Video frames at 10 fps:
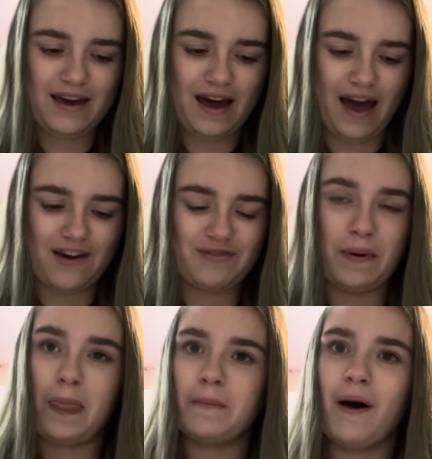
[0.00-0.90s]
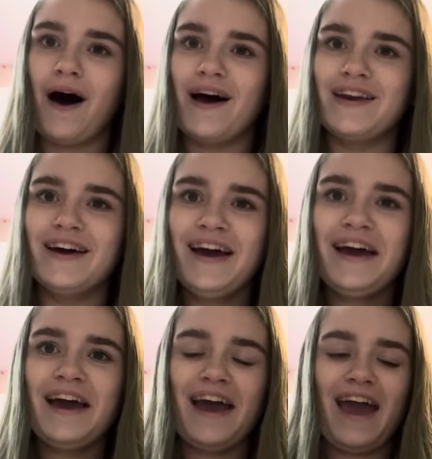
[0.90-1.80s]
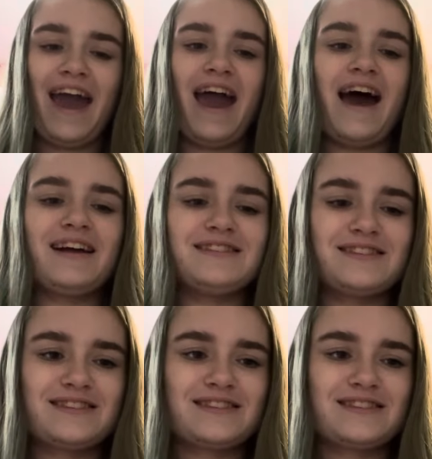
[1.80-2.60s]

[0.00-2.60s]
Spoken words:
I've put them on, and